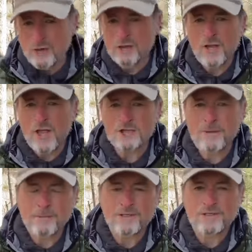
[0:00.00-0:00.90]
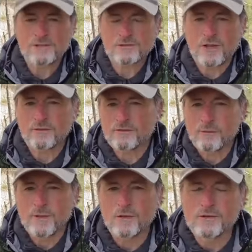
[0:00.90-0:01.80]
hearing loss, might be suffering
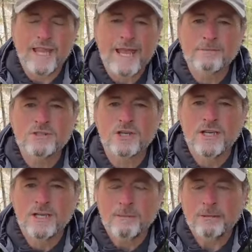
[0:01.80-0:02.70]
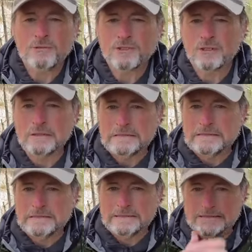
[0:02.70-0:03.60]
from a little damage, maybe you're sitting there going,
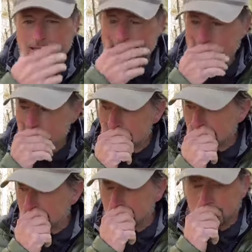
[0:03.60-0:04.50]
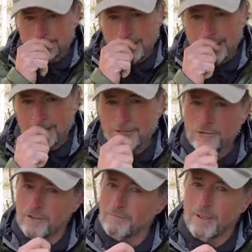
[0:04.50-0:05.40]
oh, geez, dang, I do
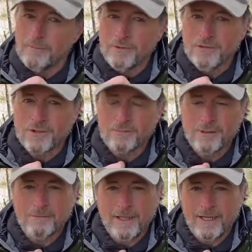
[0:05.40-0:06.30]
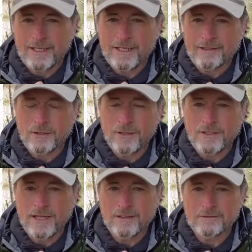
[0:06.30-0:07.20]
love my music, but man, I got to turn it
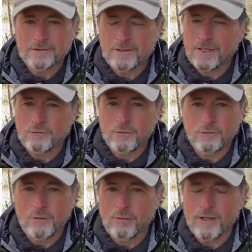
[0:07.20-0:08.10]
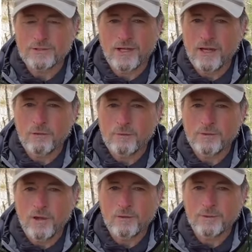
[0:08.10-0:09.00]
down. Like what Bryan said, I don't want my
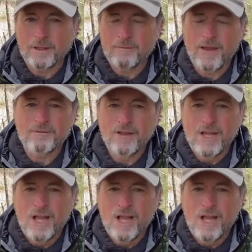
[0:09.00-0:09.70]
dog to become deaf.